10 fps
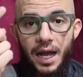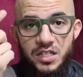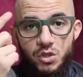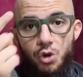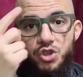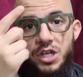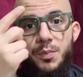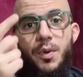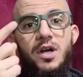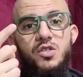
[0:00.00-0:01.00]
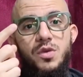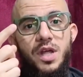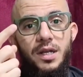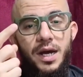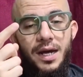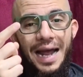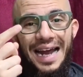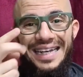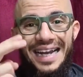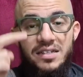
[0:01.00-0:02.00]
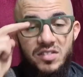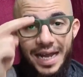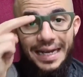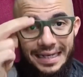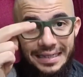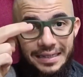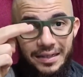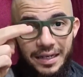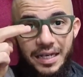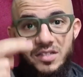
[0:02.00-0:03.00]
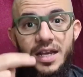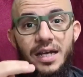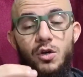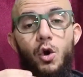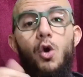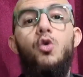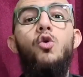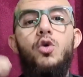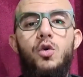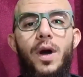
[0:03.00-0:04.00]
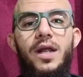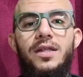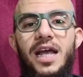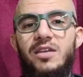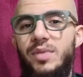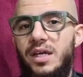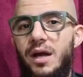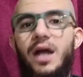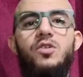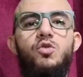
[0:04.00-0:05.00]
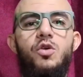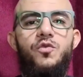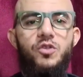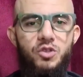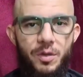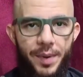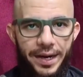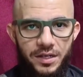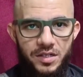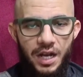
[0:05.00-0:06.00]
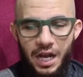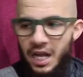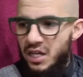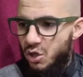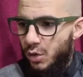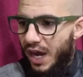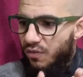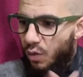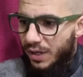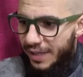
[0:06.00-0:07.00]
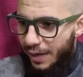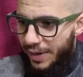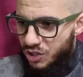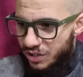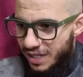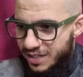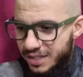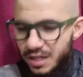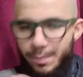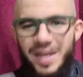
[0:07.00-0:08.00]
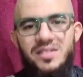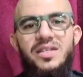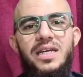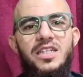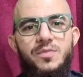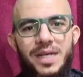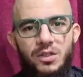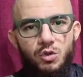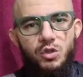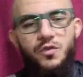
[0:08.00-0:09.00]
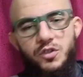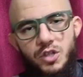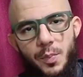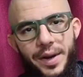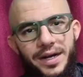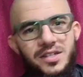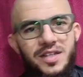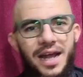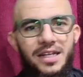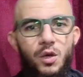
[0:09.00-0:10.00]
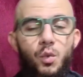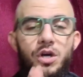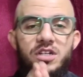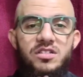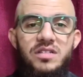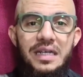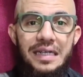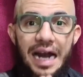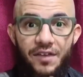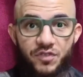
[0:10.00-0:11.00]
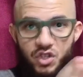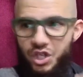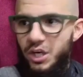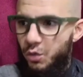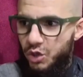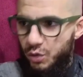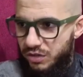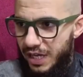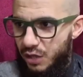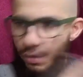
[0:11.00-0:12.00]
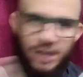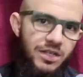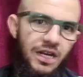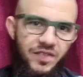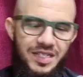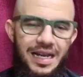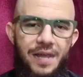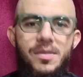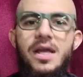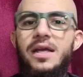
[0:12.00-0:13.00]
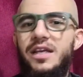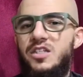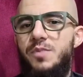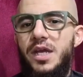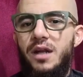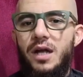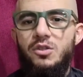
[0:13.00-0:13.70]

associating partners with Allah, and then second, he said, Uququl Walidain, being undutiful to your parents. So we have one narration that says the best deed is being dutiful to your parents, and the worst deed after shirk, which will take you outside of Islam, is being